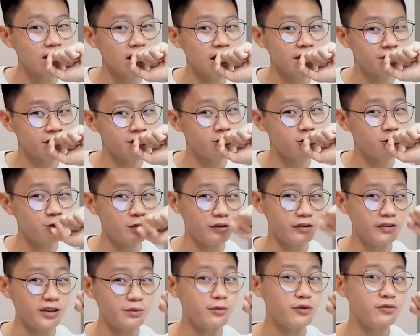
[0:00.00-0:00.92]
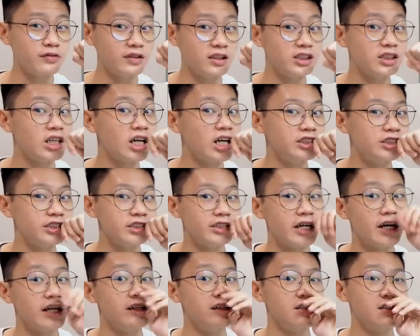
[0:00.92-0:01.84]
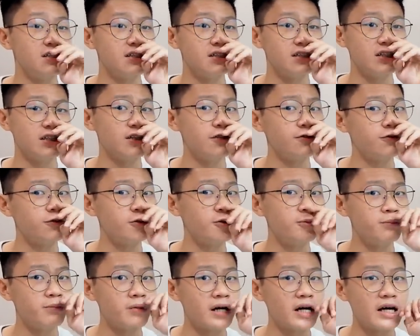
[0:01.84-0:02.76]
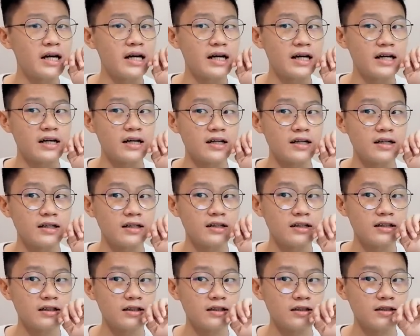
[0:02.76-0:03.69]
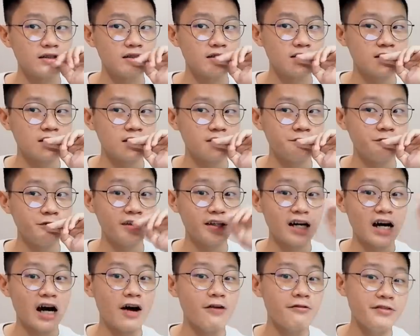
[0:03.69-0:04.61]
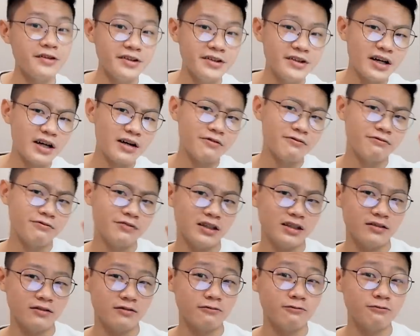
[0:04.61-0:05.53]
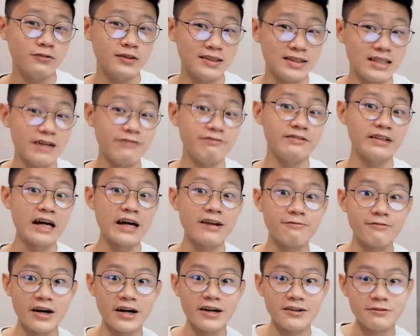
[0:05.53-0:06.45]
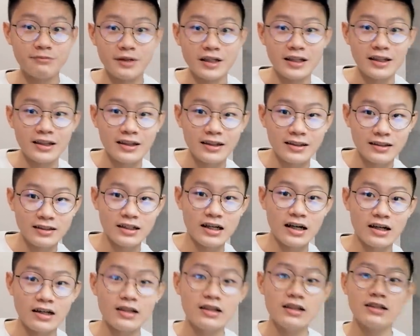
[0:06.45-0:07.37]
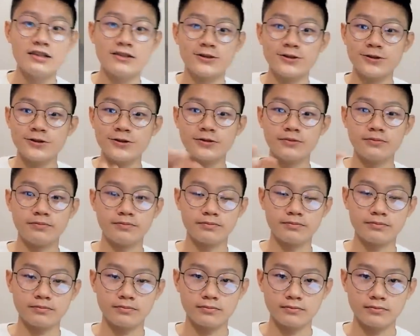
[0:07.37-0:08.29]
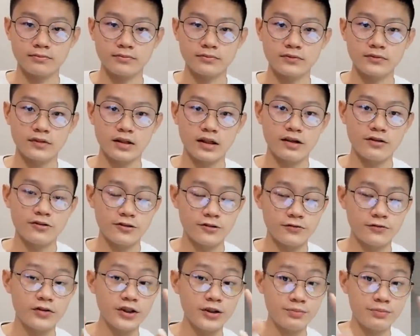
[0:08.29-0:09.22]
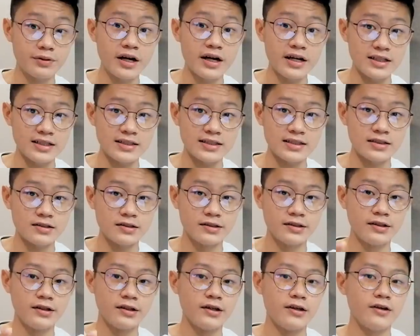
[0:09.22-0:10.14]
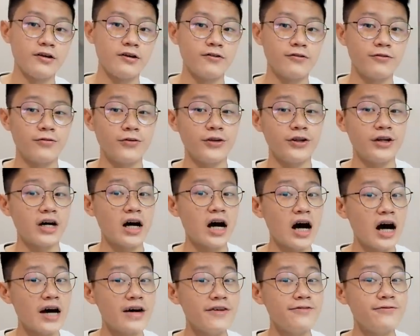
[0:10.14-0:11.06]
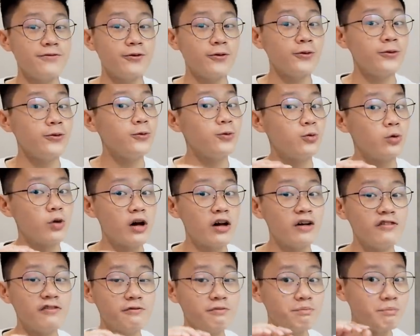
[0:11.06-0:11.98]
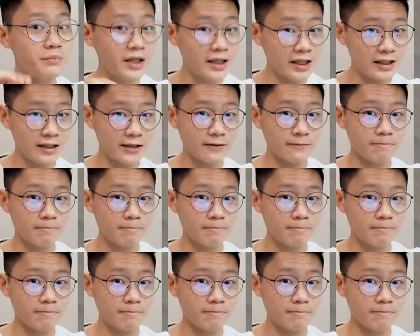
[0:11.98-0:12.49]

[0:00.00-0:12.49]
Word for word: even though we removed the charger and the earphone but we covered it up with we saved the environment yeah so for the price for the iPhone 12 mini